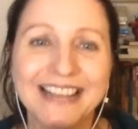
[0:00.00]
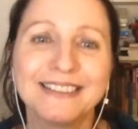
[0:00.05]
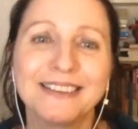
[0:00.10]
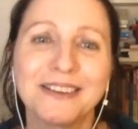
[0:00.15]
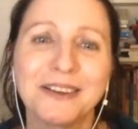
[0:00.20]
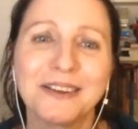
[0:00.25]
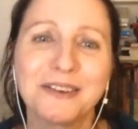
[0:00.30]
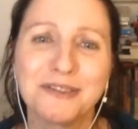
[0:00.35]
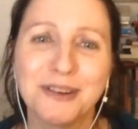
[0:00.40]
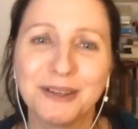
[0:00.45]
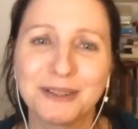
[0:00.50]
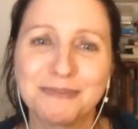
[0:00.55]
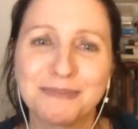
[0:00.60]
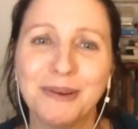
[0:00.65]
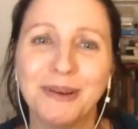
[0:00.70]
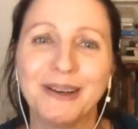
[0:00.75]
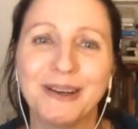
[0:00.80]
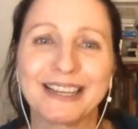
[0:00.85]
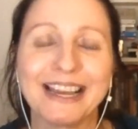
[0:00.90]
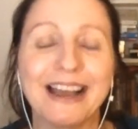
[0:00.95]
So your first
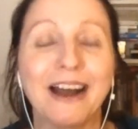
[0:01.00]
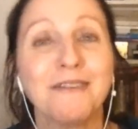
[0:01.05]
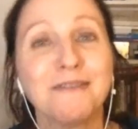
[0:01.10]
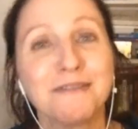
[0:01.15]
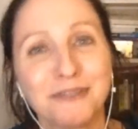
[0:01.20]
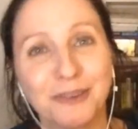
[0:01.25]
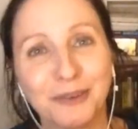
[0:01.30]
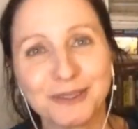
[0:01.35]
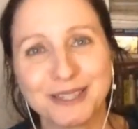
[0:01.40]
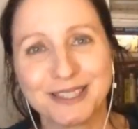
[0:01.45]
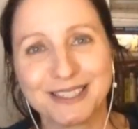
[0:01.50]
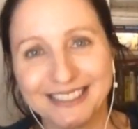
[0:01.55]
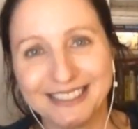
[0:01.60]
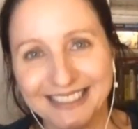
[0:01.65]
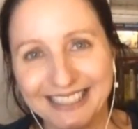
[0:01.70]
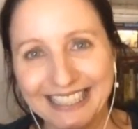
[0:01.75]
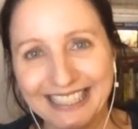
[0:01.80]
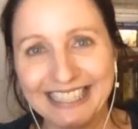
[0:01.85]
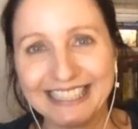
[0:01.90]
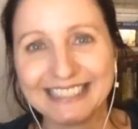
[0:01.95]
book,
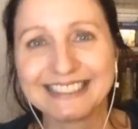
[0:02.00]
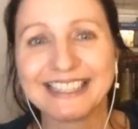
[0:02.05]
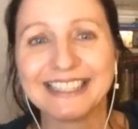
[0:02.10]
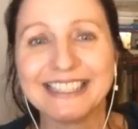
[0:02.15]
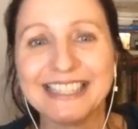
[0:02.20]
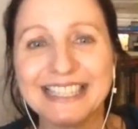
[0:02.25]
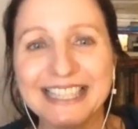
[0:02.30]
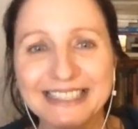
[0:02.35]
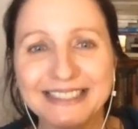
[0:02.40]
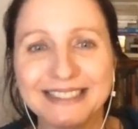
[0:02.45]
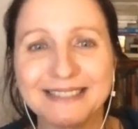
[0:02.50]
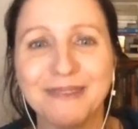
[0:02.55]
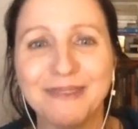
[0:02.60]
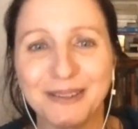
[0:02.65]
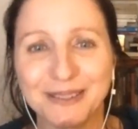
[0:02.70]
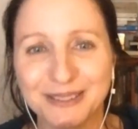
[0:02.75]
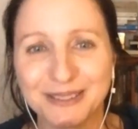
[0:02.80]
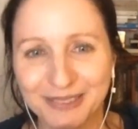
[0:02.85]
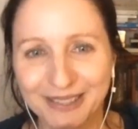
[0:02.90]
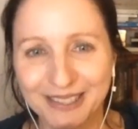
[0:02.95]
unfortunately, is going to need the
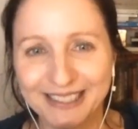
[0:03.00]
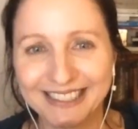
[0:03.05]
most work,